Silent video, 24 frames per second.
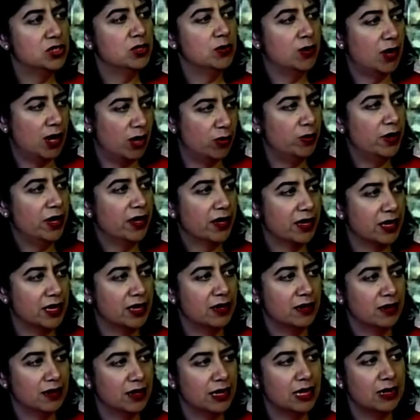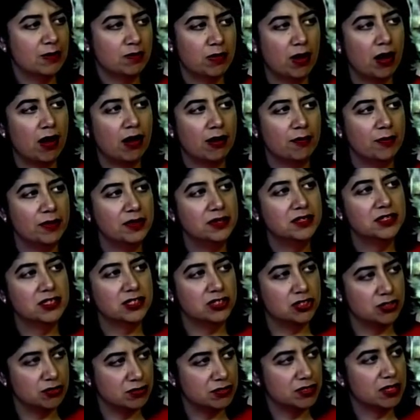to our work in, in Parliament,
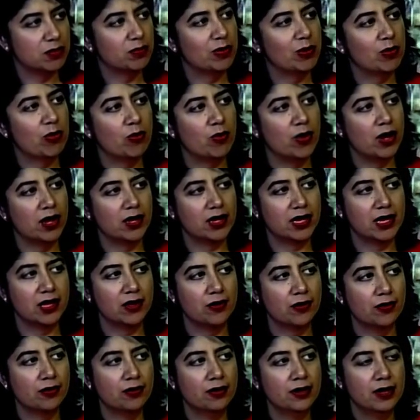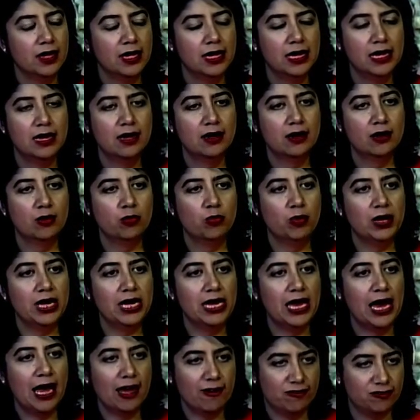issues that we were working on. Mm.
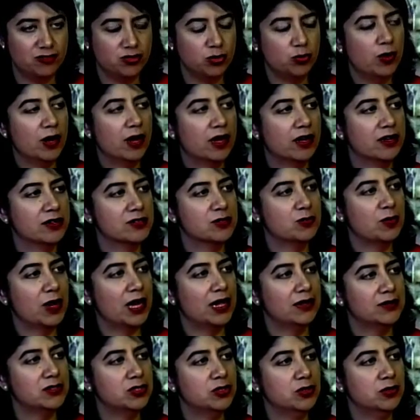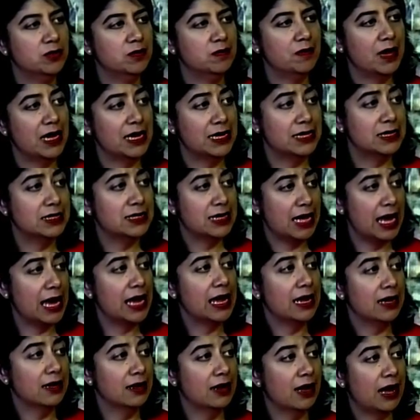We have to work as well to
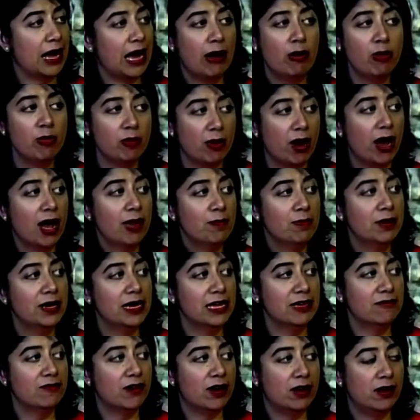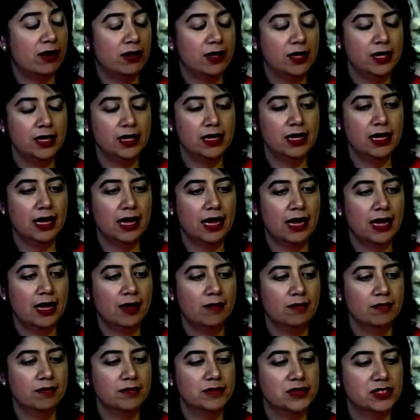maintain, our, I believe, our
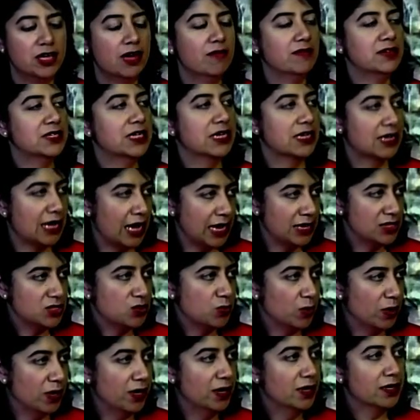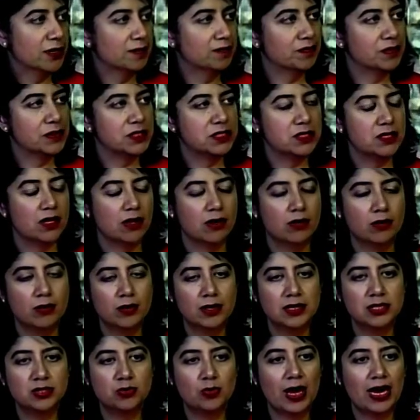um, service and casework. Mm.
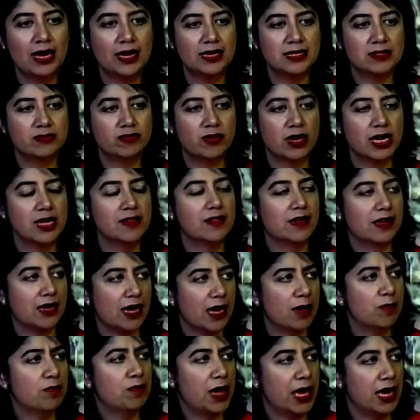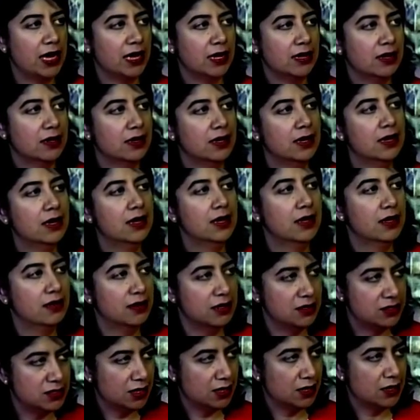So, as well as running the campaign,
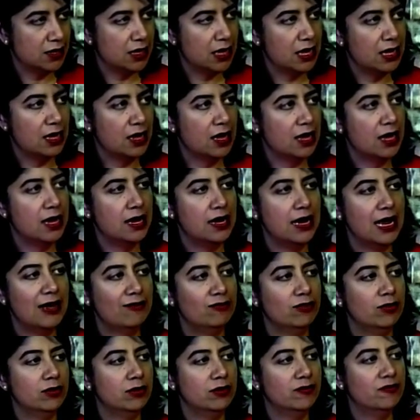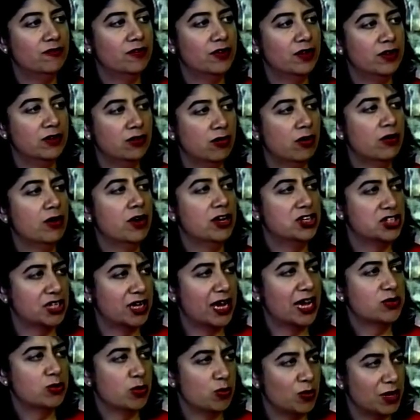there's a, a, a level yeah, for
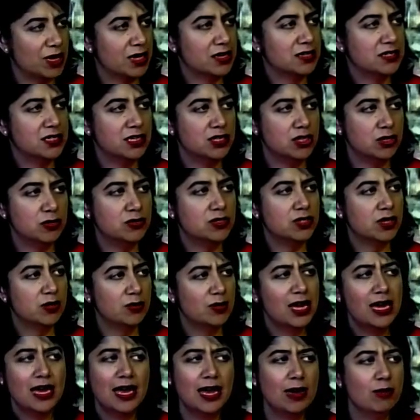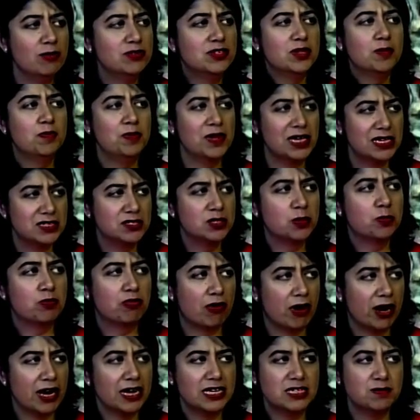non-urgent casework we continue. So it was a big
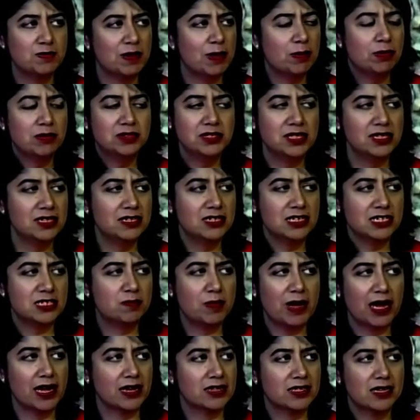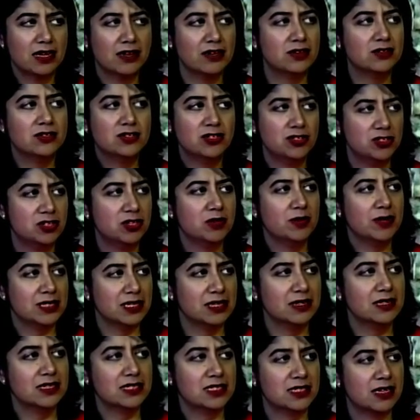surprise. People didn't expect her to do
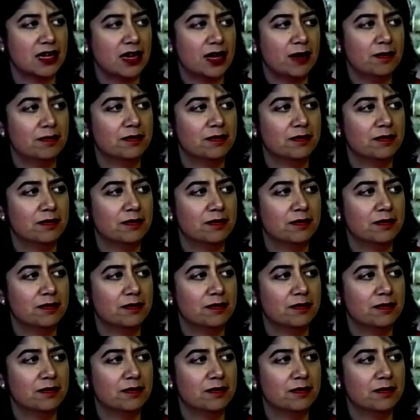it at this yeah, time.